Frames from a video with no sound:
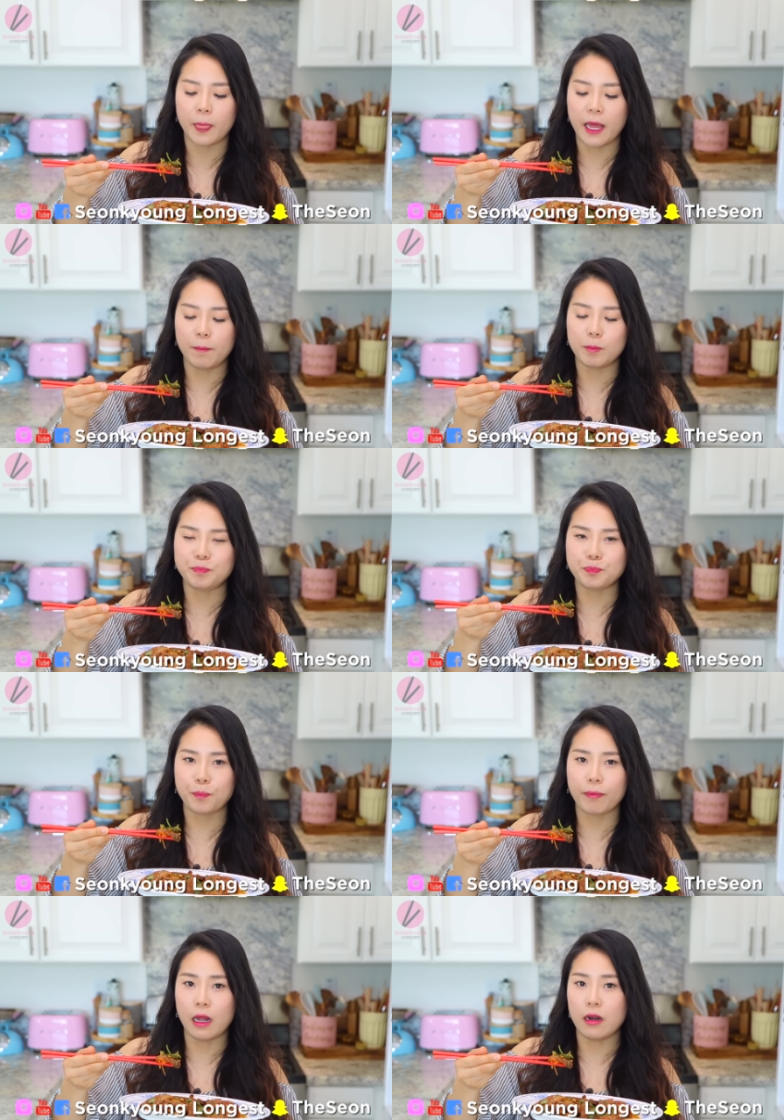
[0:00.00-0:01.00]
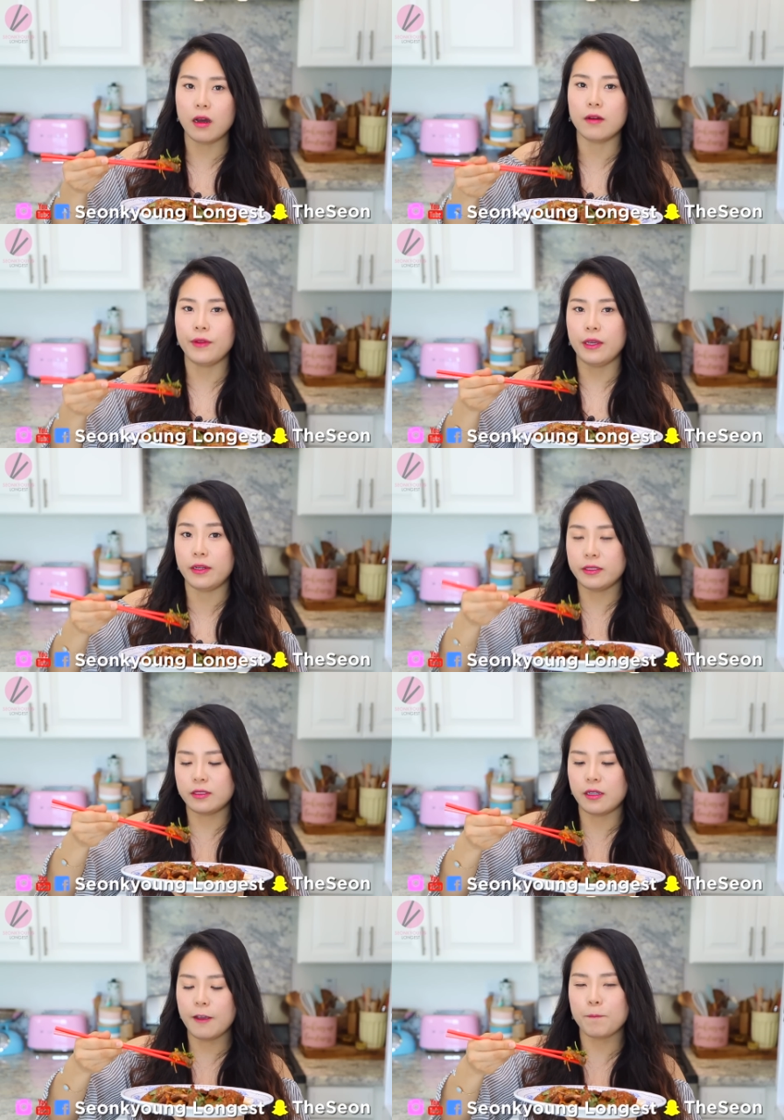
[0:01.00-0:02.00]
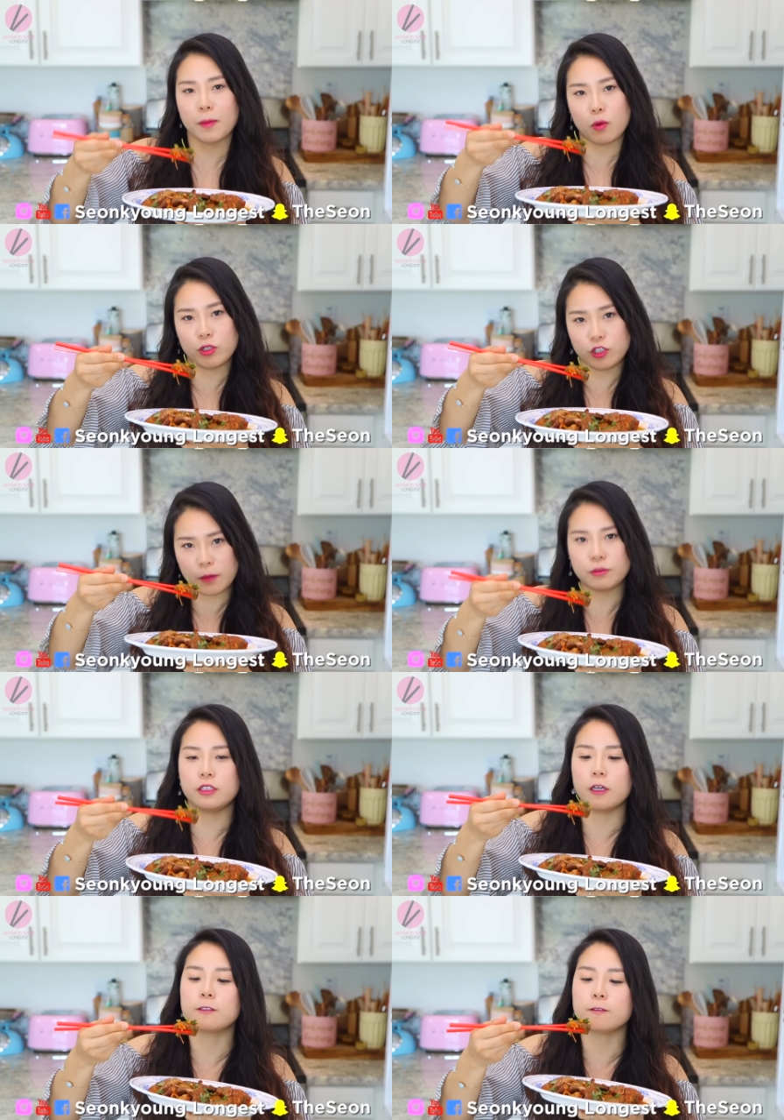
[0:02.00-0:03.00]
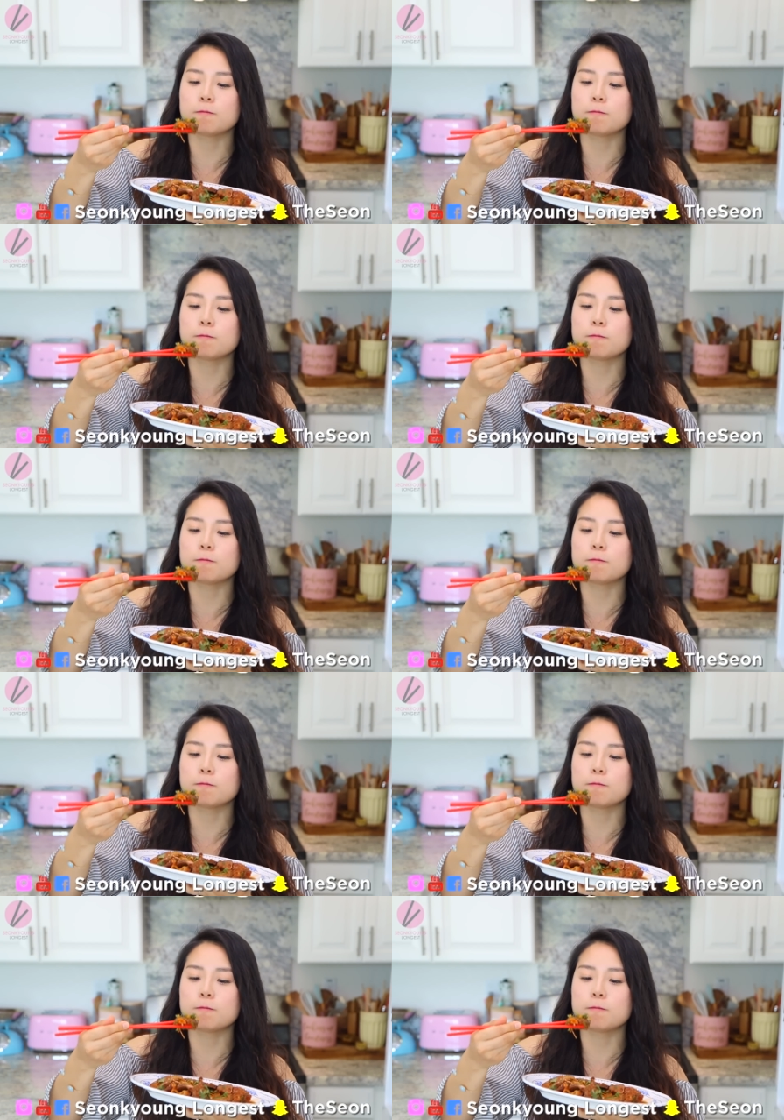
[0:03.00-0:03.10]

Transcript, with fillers: but I love eating steak with chopsticks.